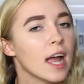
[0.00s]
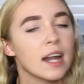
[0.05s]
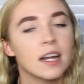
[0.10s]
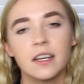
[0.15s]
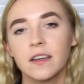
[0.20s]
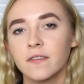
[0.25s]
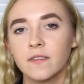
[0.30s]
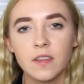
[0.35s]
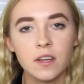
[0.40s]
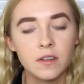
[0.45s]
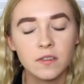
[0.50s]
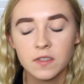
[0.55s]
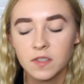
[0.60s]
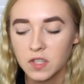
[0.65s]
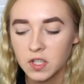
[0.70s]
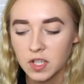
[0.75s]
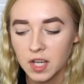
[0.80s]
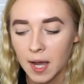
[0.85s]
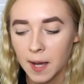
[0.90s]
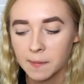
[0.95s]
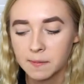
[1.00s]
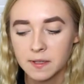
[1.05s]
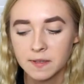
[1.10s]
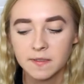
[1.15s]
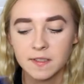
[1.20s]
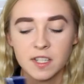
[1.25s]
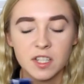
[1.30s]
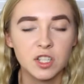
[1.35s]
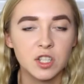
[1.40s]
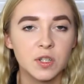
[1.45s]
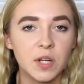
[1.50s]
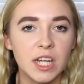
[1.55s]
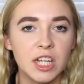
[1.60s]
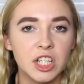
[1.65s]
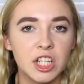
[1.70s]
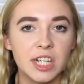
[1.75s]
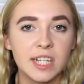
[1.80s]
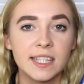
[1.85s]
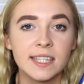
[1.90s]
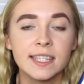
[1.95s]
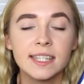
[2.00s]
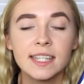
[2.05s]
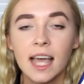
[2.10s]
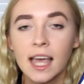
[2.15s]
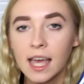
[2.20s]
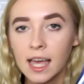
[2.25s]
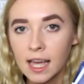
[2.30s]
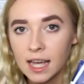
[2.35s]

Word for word: any of those types of situations.